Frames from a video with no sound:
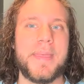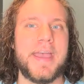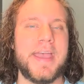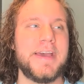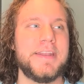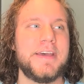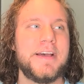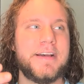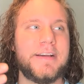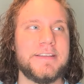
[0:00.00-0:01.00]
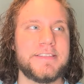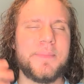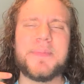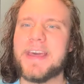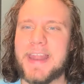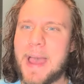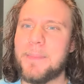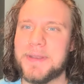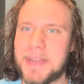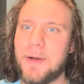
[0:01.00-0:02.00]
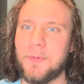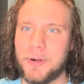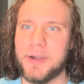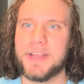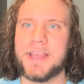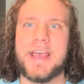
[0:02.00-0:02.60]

and something had happened at work,